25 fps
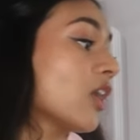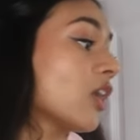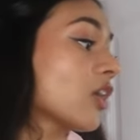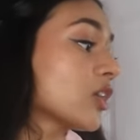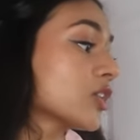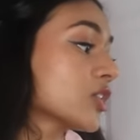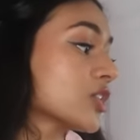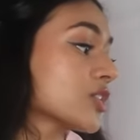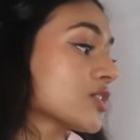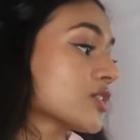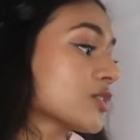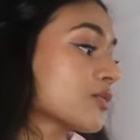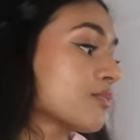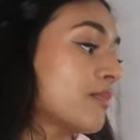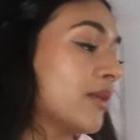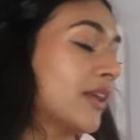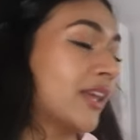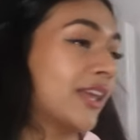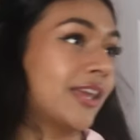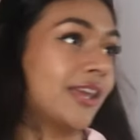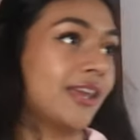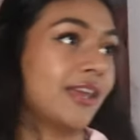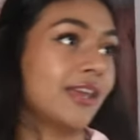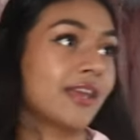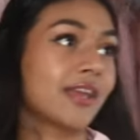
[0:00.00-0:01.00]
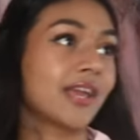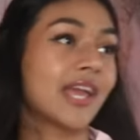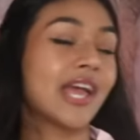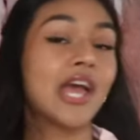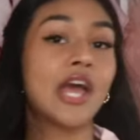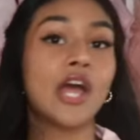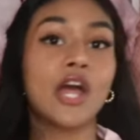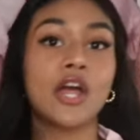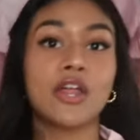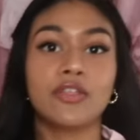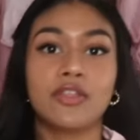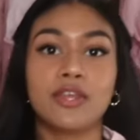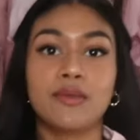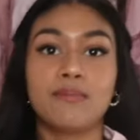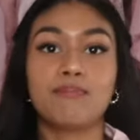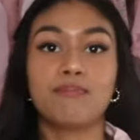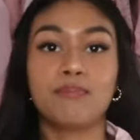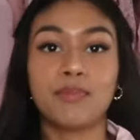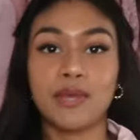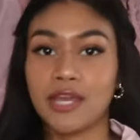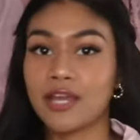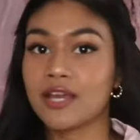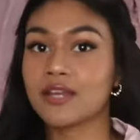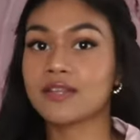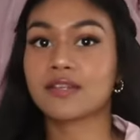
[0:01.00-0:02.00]
are just making the
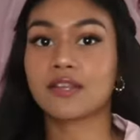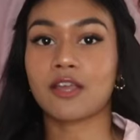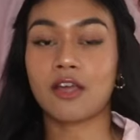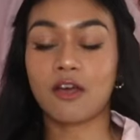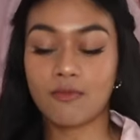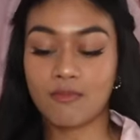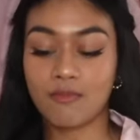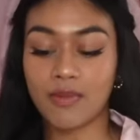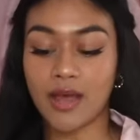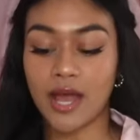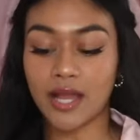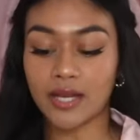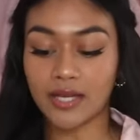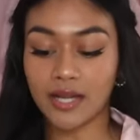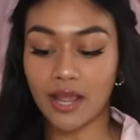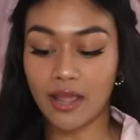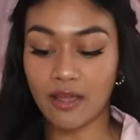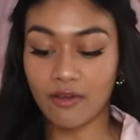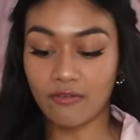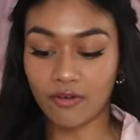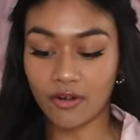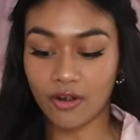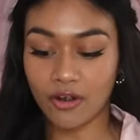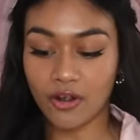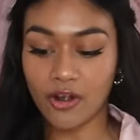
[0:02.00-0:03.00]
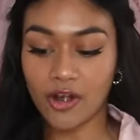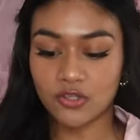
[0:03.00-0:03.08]
biggest comeback ever.